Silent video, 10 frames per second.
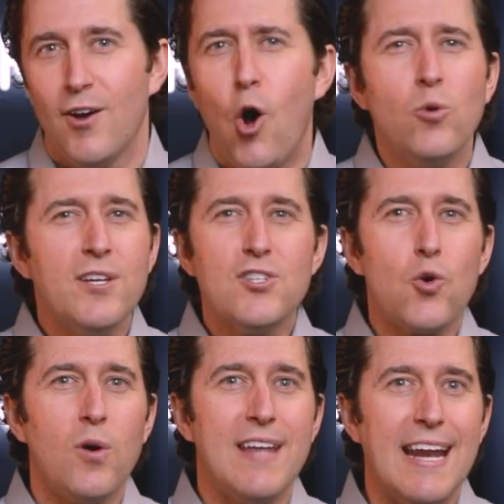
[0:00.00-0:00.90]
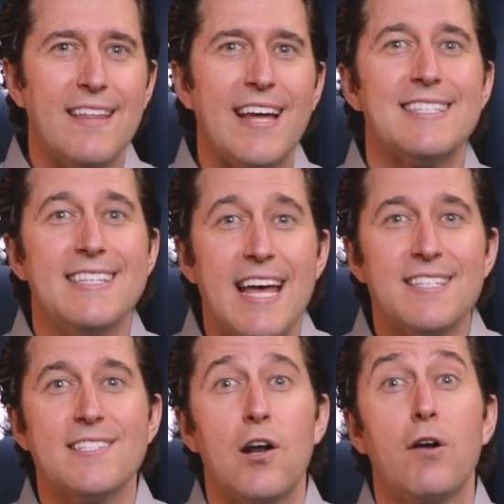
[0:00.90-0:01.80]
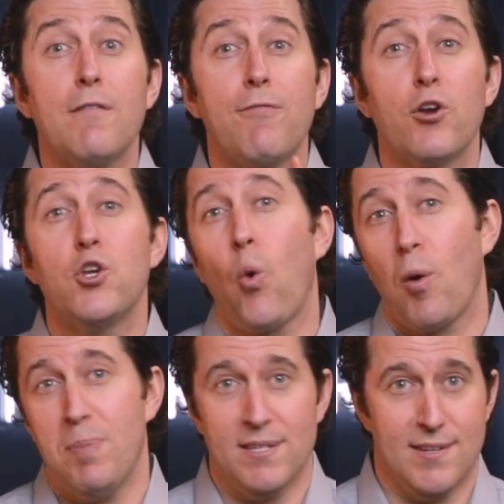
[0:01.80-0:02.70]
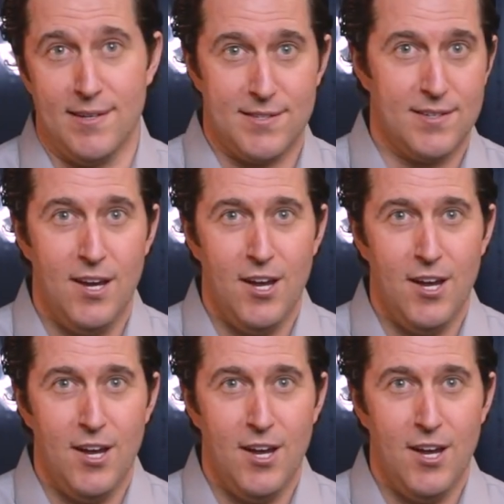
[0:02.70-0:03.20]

Only store data that's necessary for your business.